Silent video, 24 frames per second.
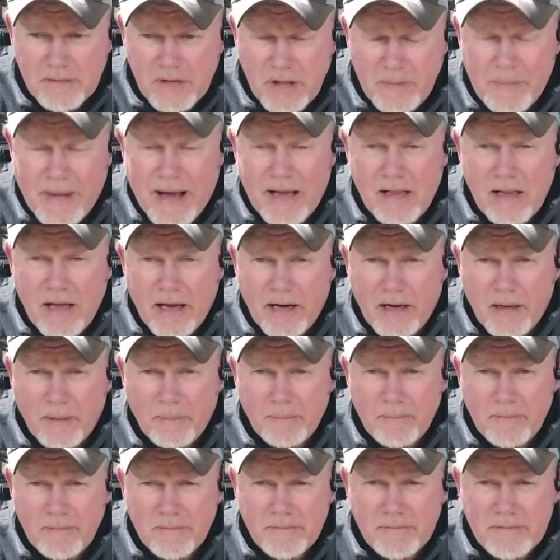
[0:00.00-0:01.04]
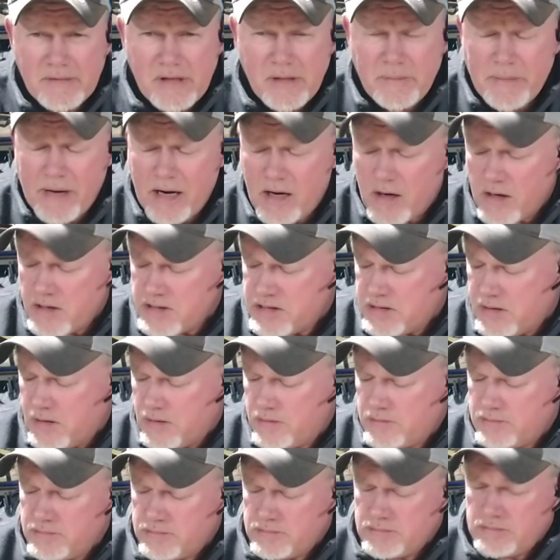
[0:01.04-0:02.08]
in my lineup, in my
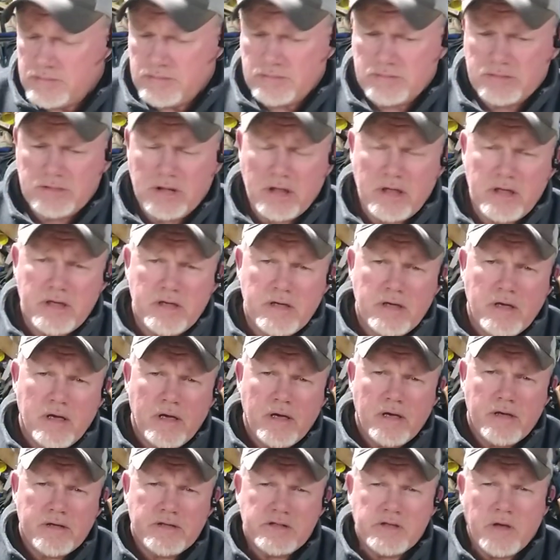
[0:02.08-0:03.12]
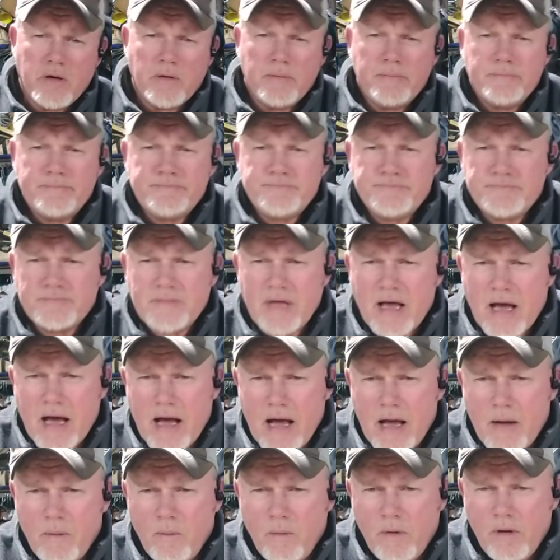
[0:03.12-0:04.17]
arsenal. So
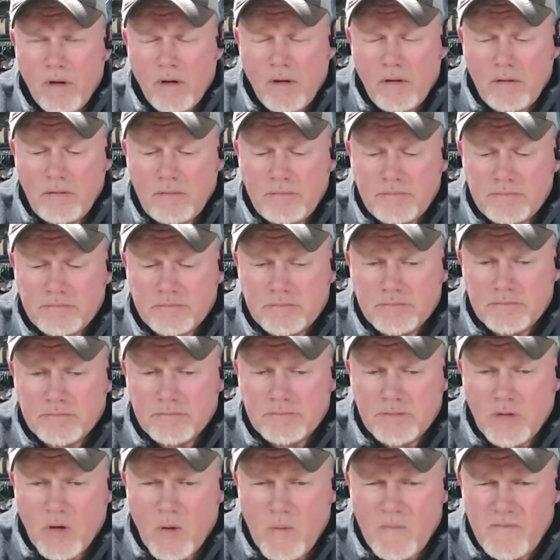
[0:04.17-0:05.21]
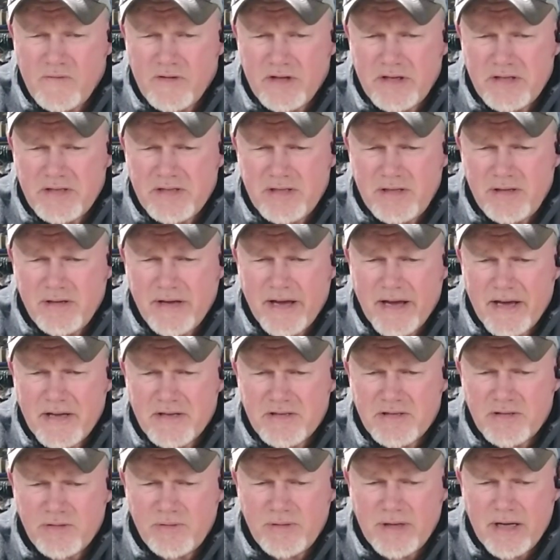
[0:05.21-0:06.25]
I will hopefully see you
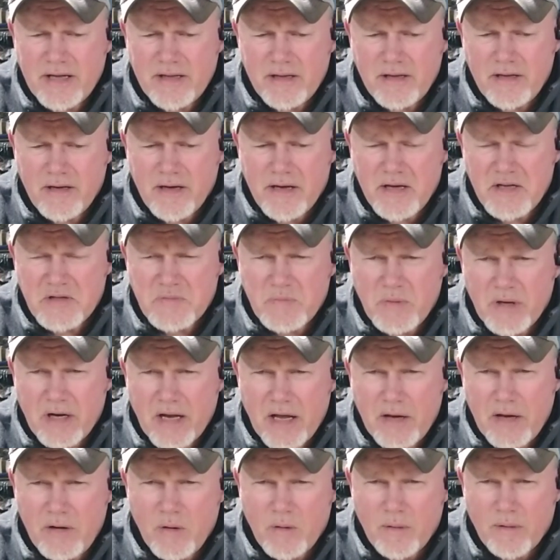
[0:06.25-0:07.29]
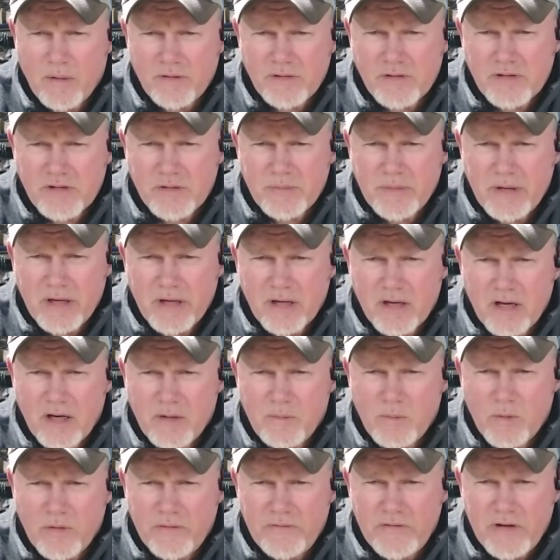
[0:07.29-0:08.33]
guys soon on the ice, but I know there's going to be a
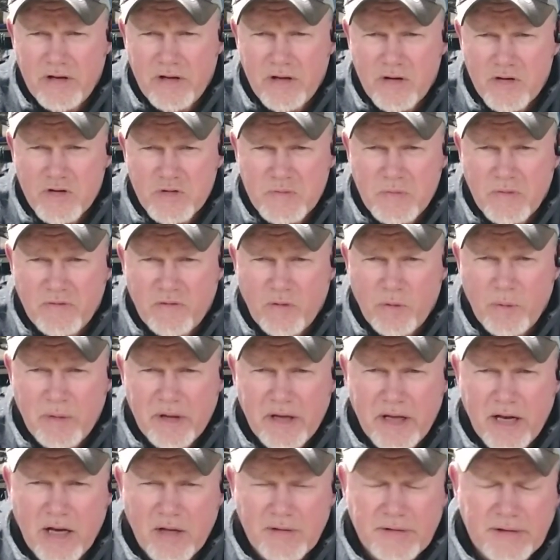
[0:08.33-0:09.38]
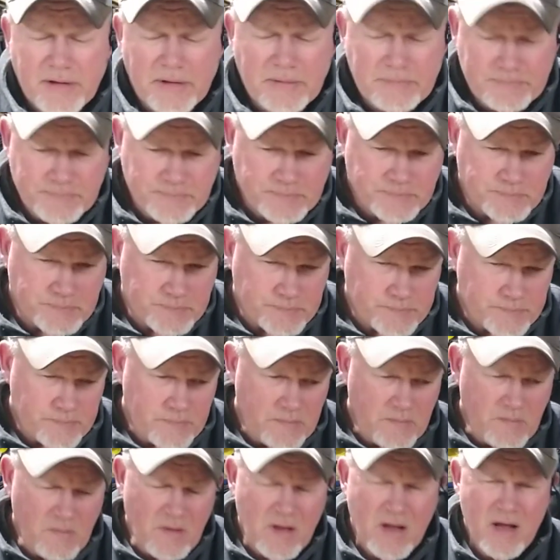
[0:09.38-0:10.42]
couple more videos before we get out there.
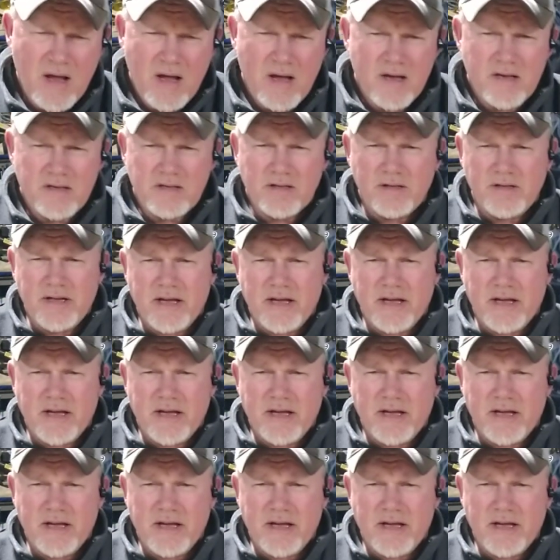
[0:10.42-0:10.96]
Till